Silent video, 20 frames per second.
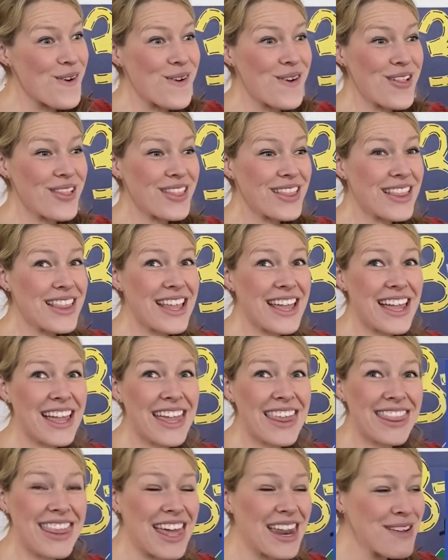Look at
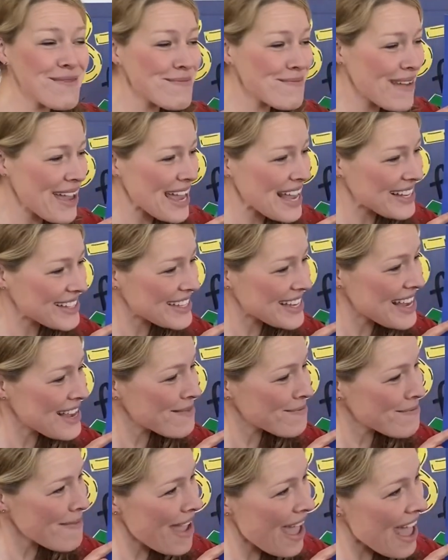that
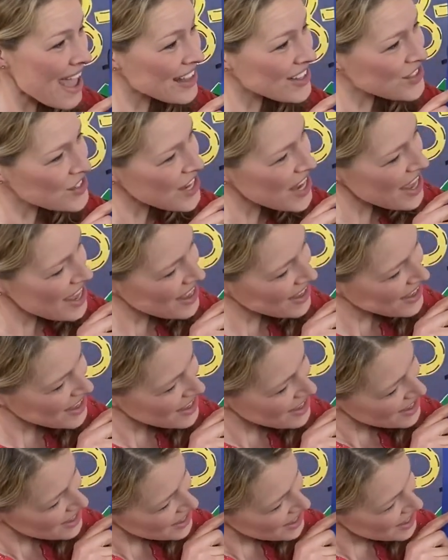amazing magic.
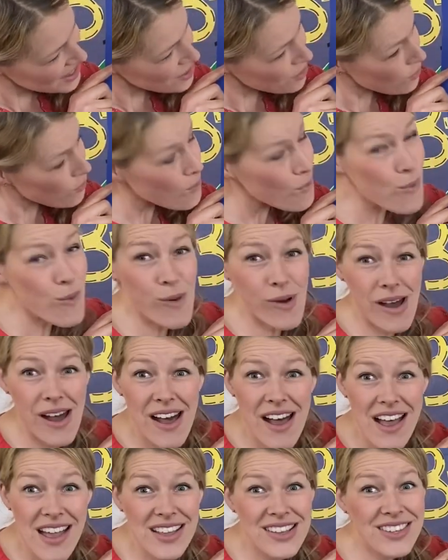It
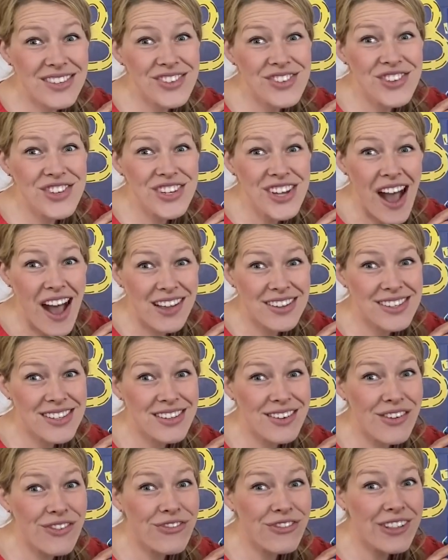was just
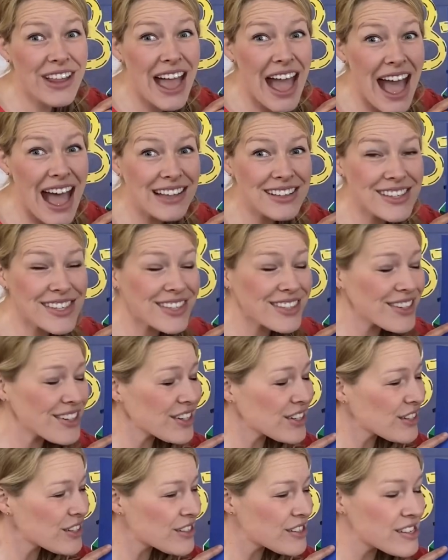a flat
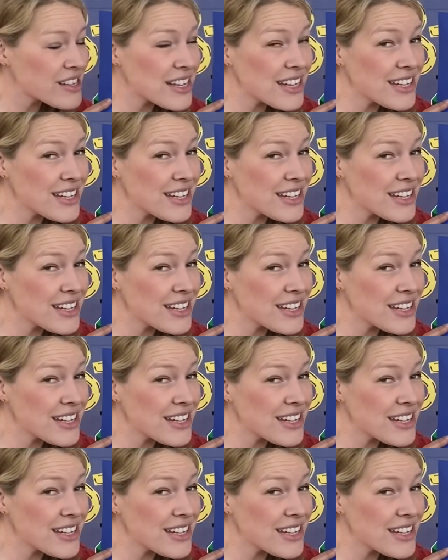circle, a